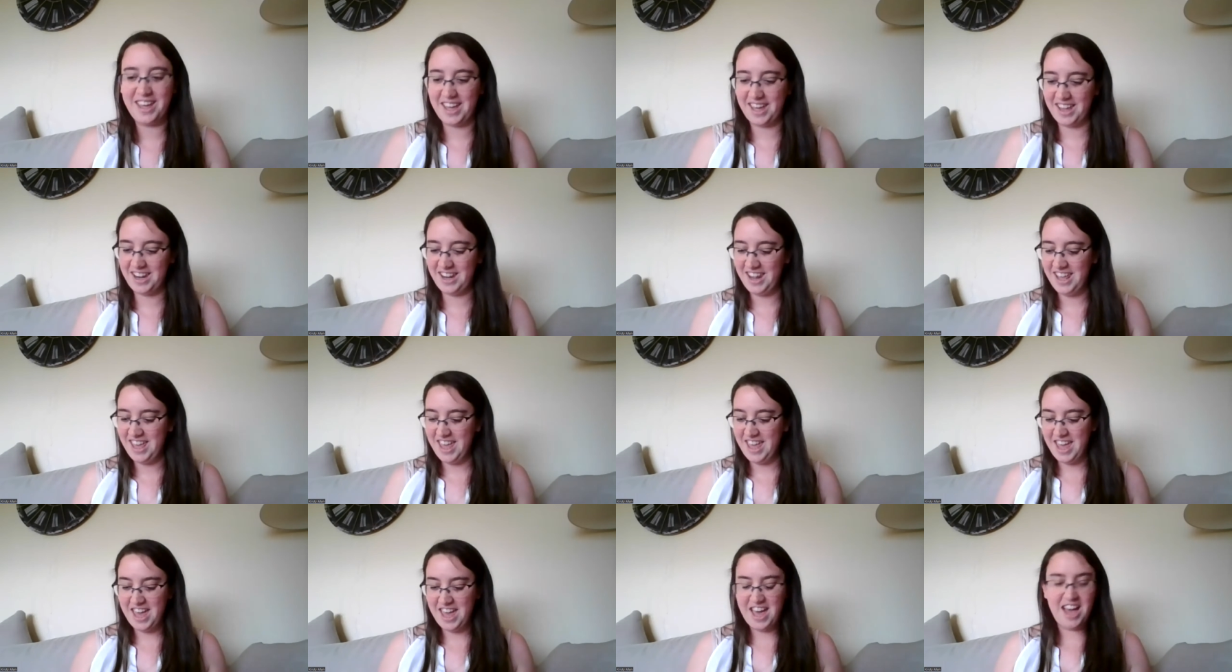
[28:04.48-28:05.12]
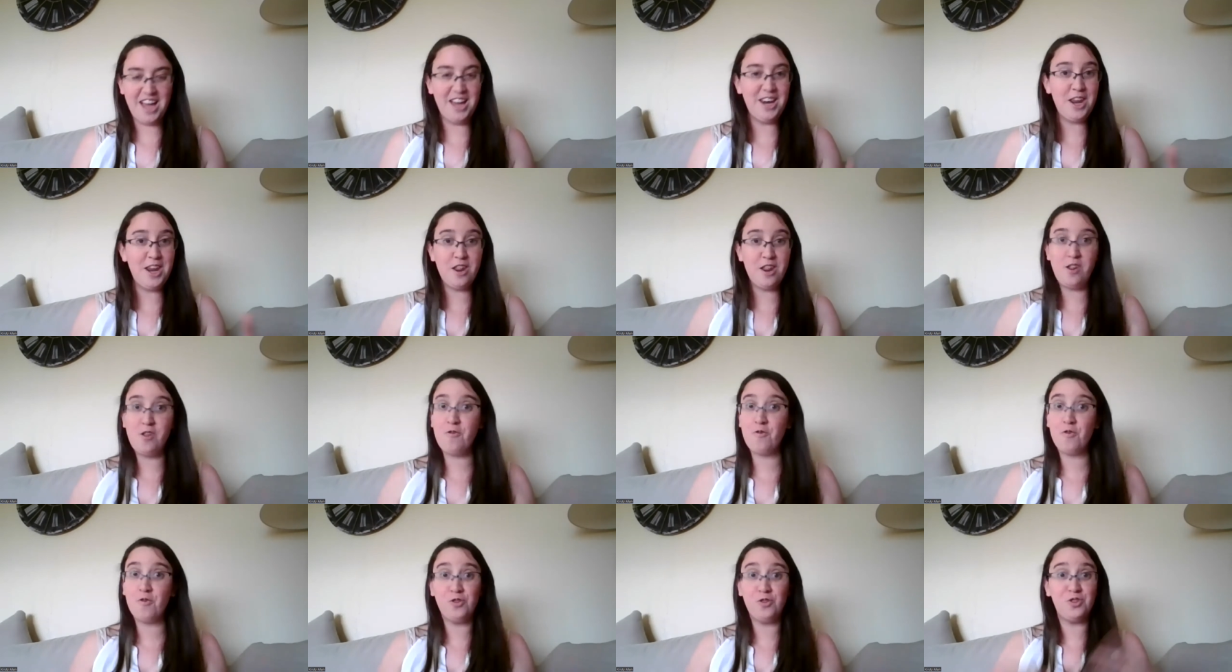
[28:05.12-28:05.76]
in, and then
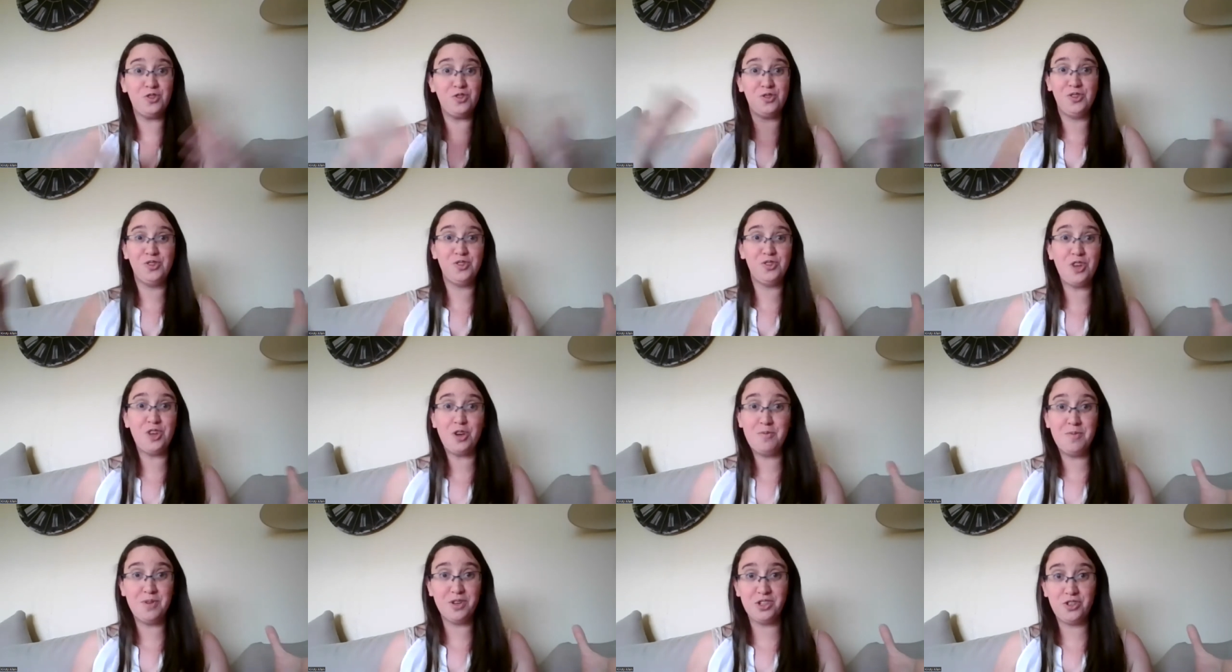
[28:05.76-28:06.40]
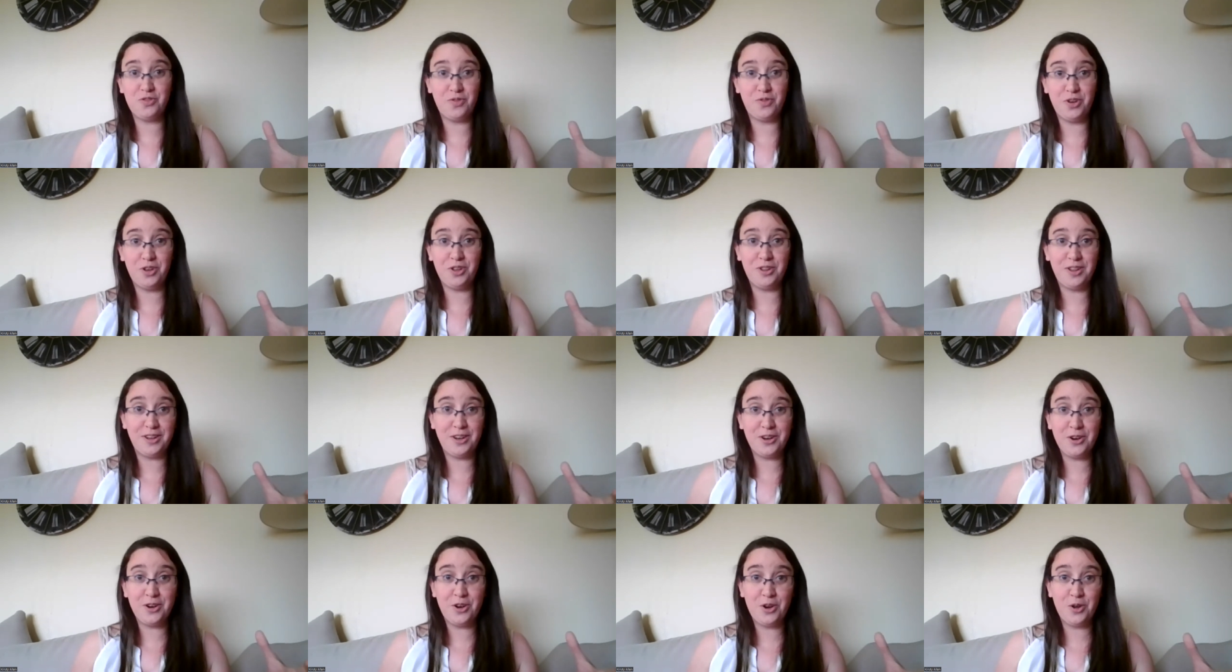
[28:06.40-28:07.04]
they've got so much food they
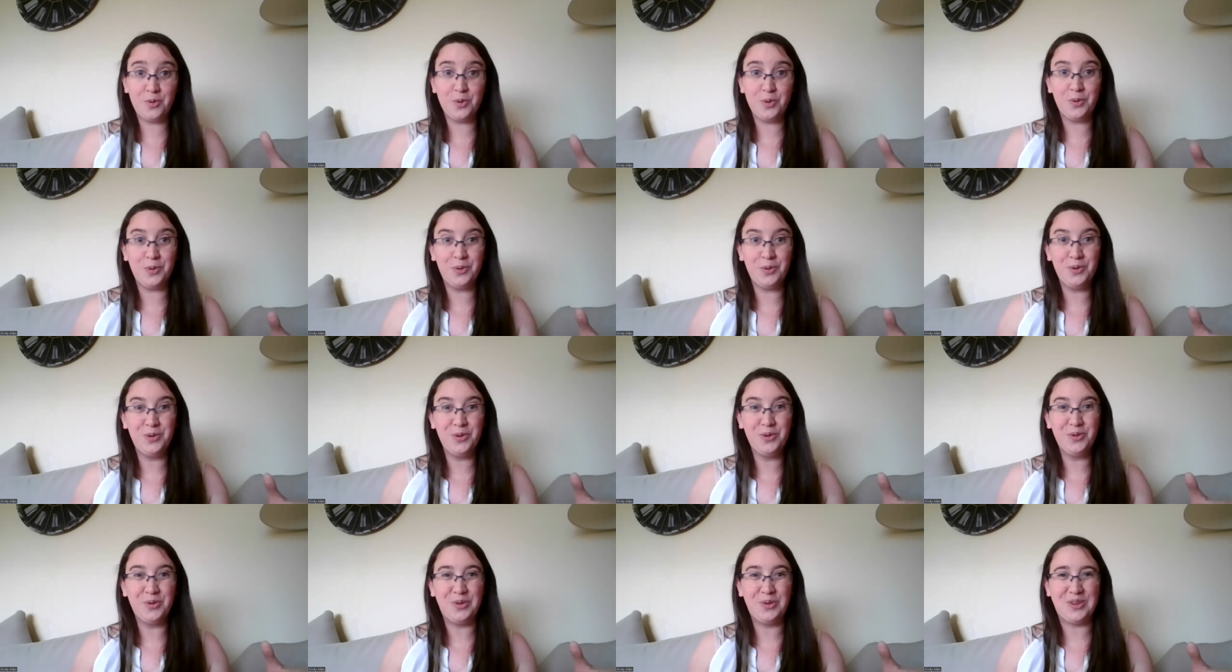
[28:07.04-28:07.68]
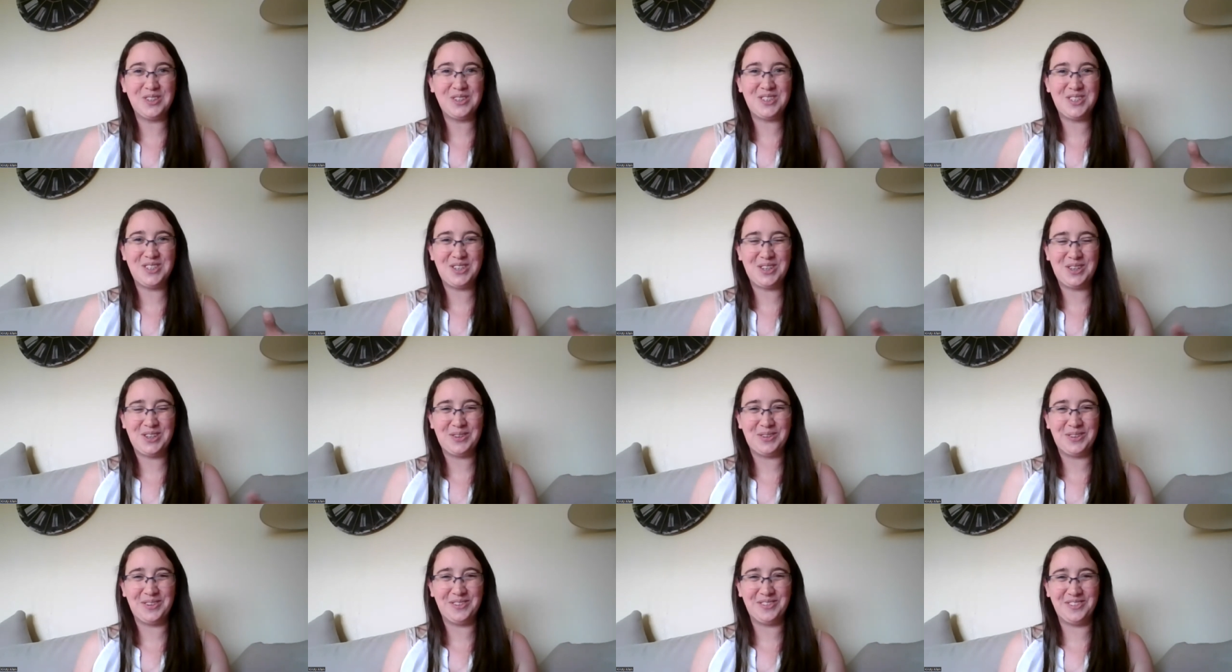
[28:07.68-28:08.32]
don't know what to
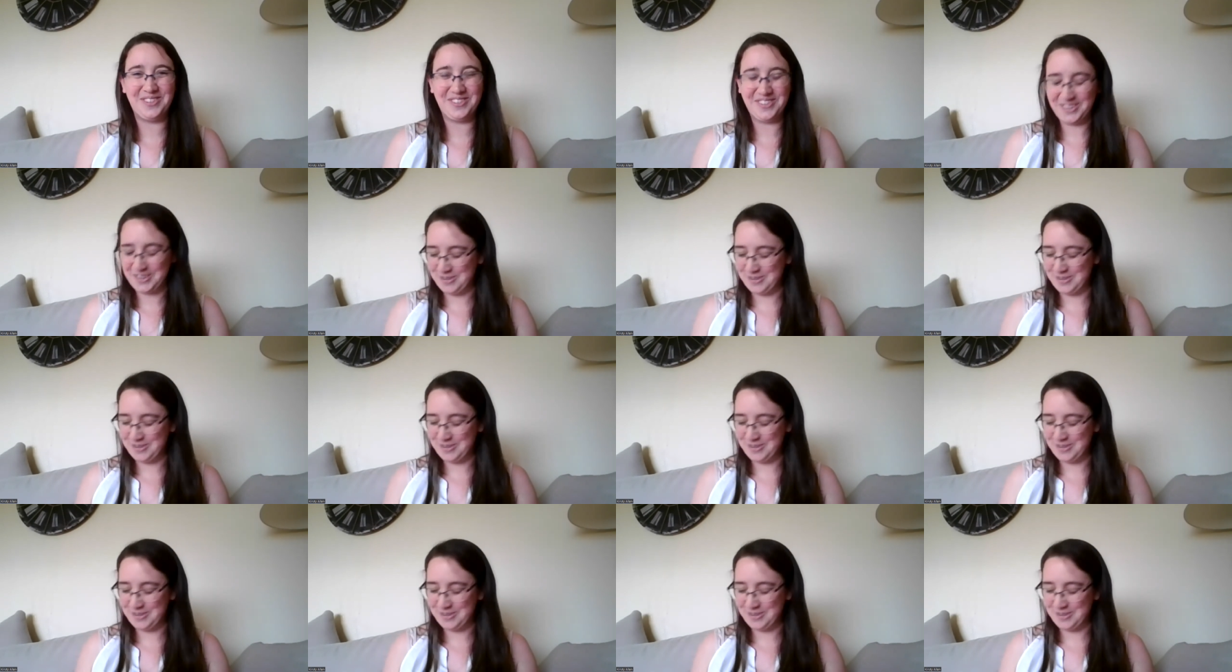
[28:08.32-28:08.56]
do